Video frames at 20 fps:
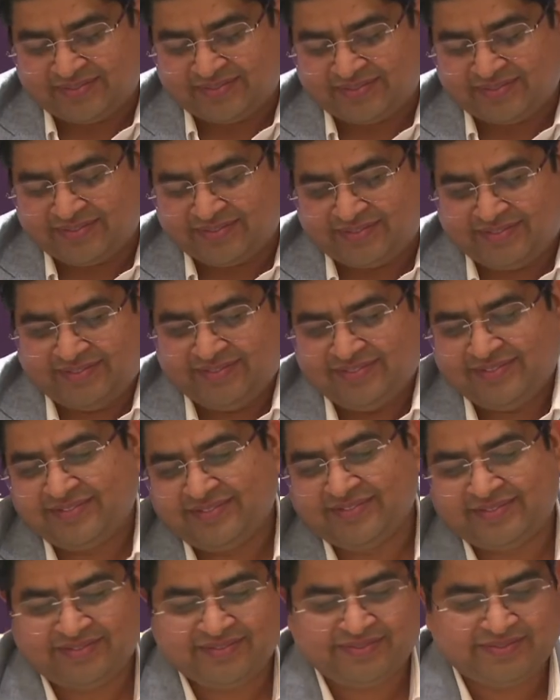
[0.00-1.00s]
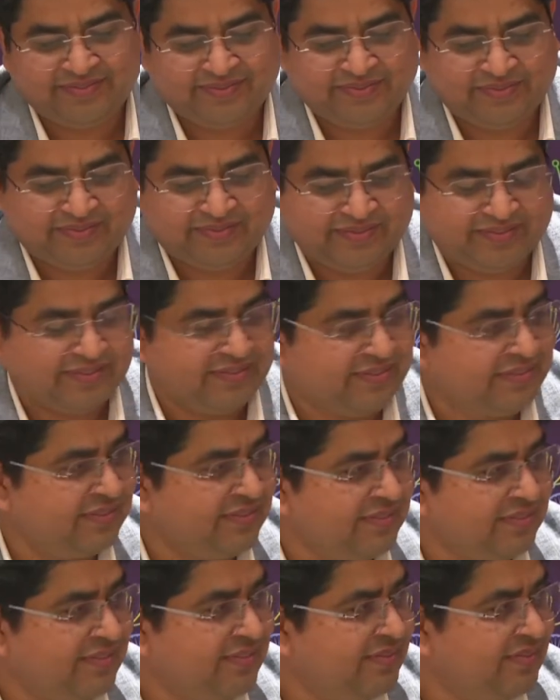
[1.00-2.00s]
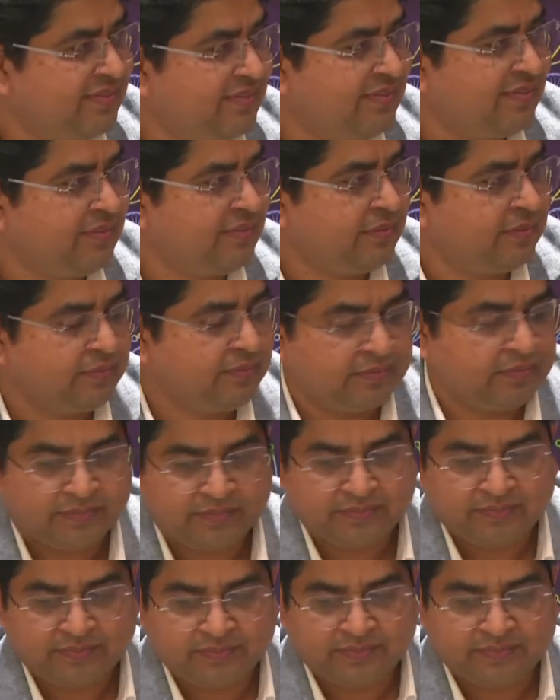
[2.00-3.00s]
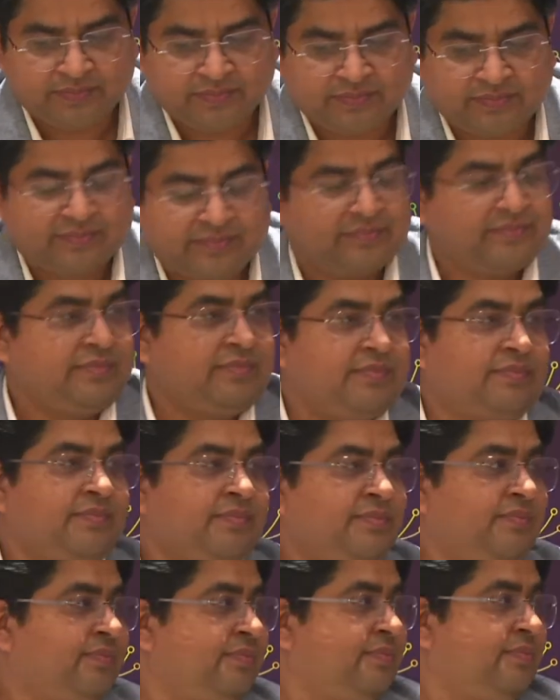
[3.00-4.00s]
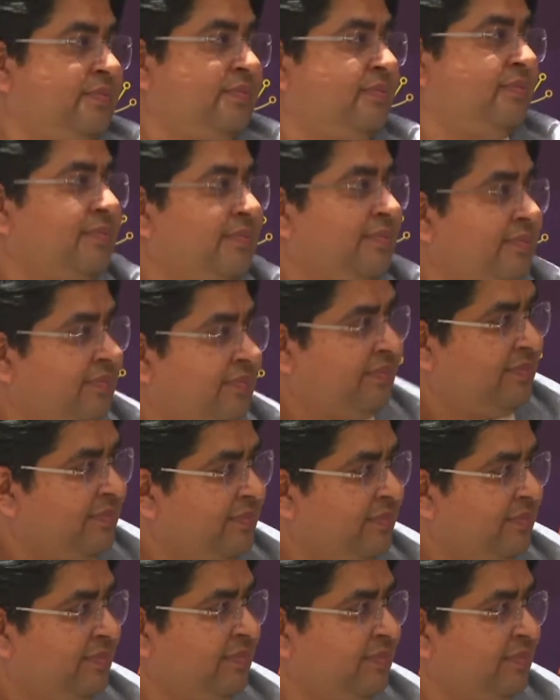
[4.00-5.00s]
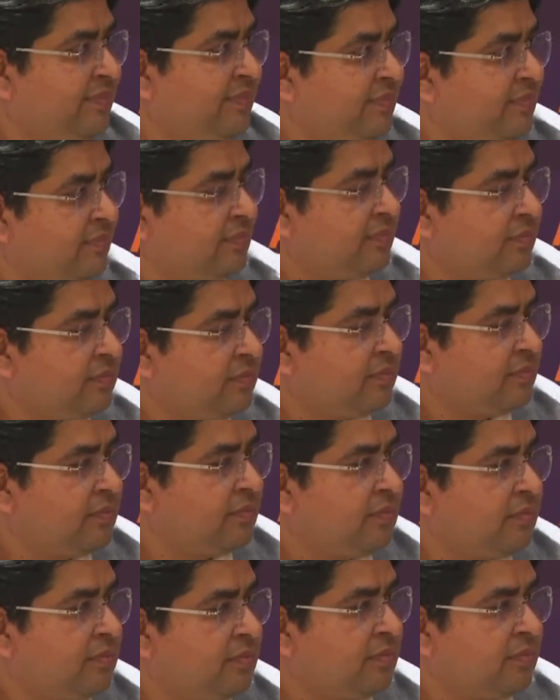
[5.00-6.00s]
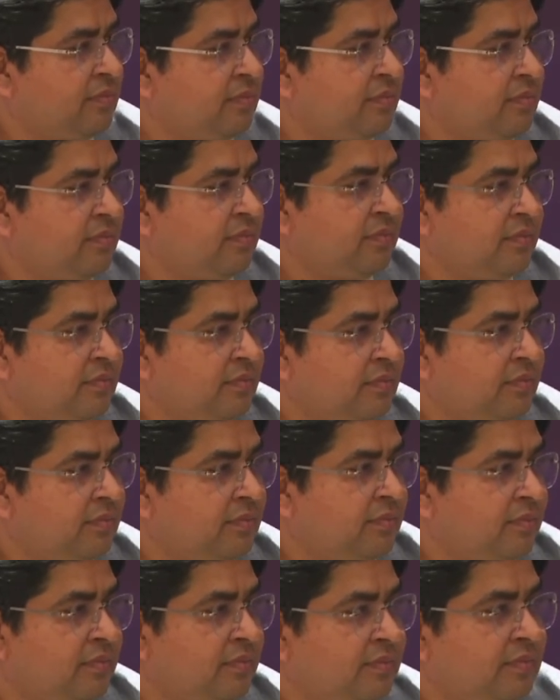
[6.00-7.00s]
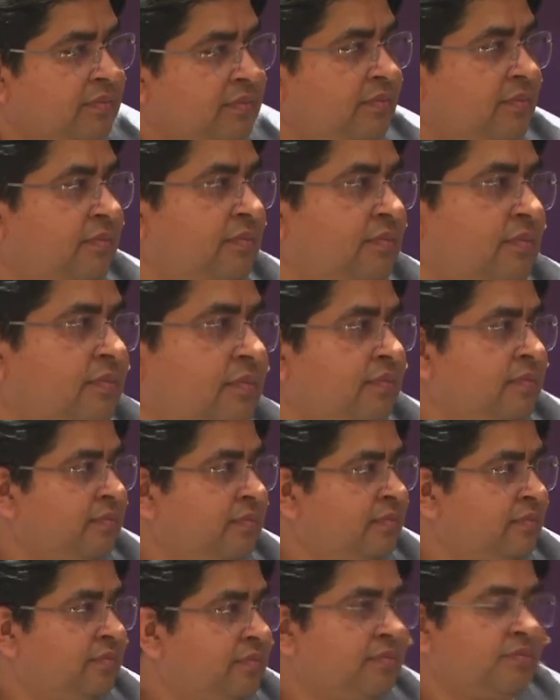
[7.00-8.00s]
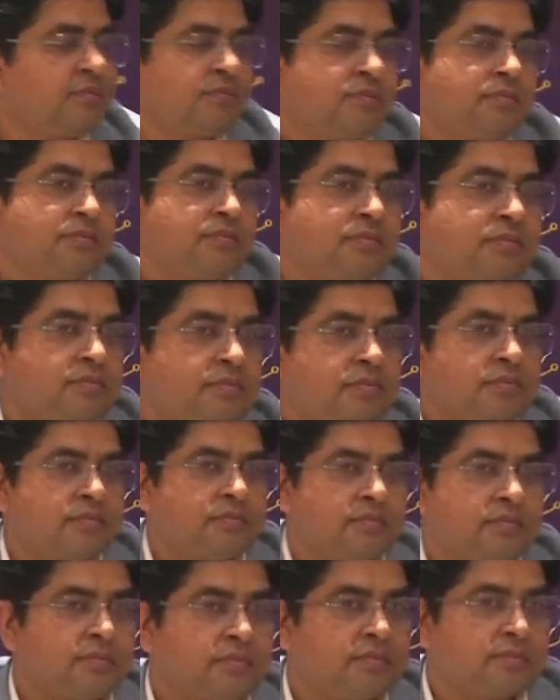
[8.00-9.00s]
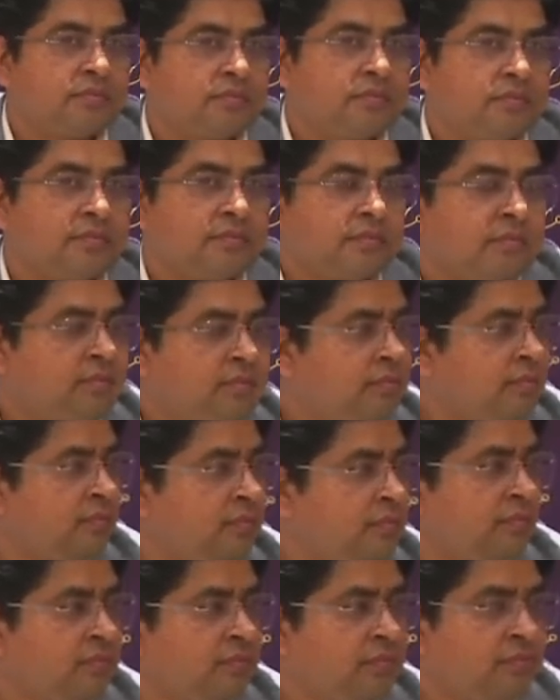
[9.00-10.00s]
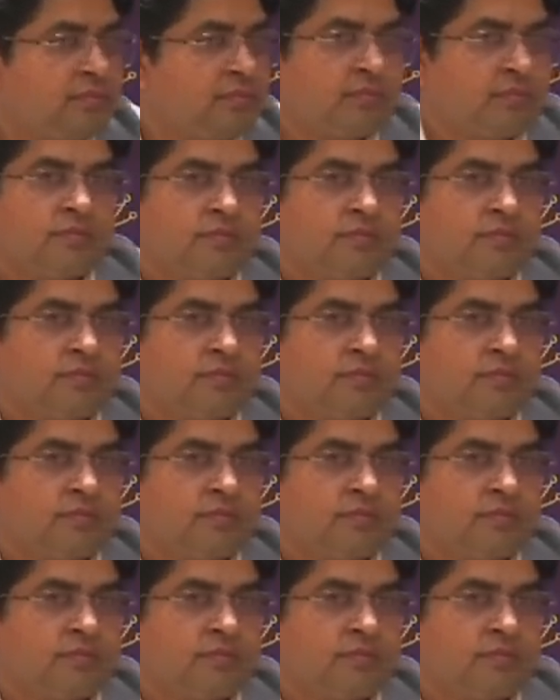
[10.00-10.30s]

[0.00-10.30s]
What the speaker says: Dr. Mona Dugal, you're the director of National Institute of Research in Digital Health and Data Sciences. So your perspective about AI and health equity issues,